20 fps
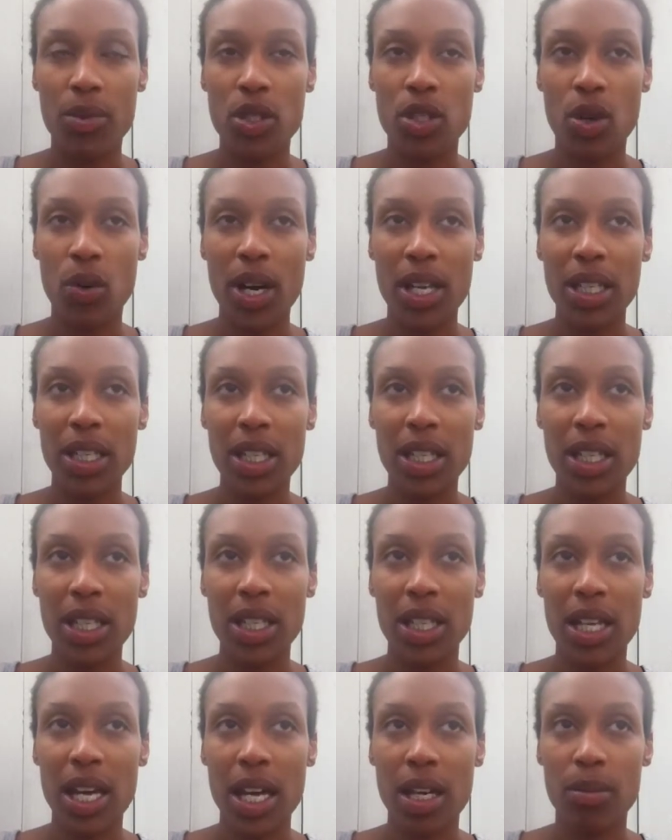So I did eat
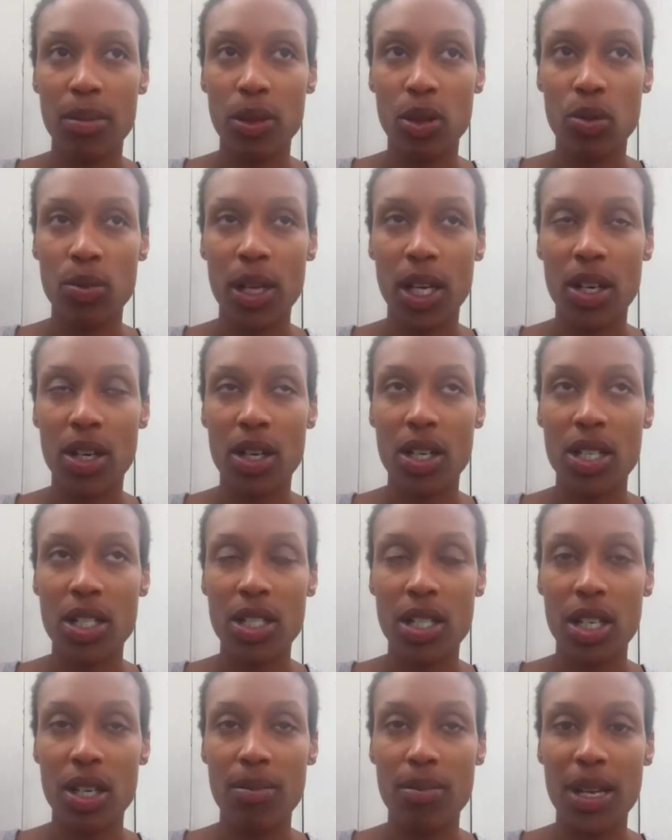a lot of
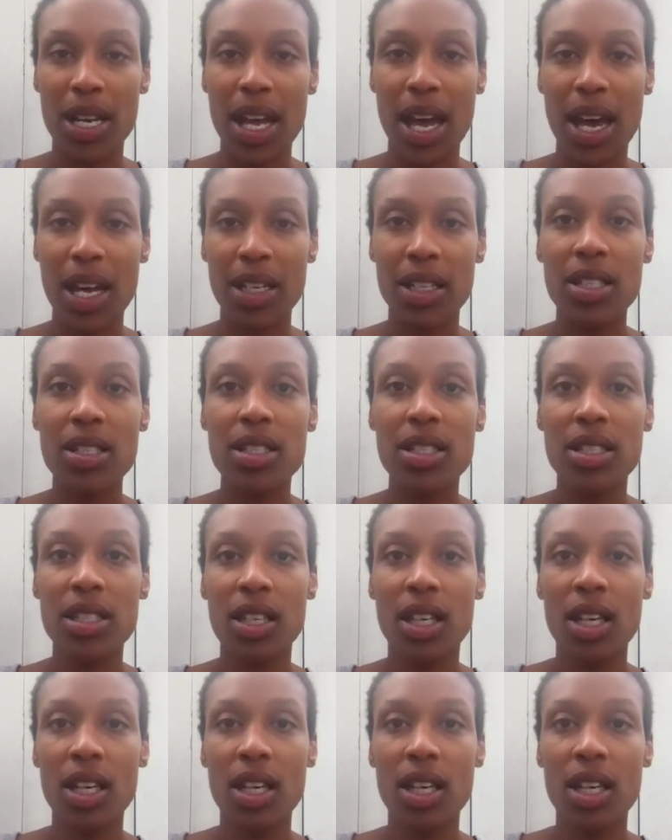blueberries and bananas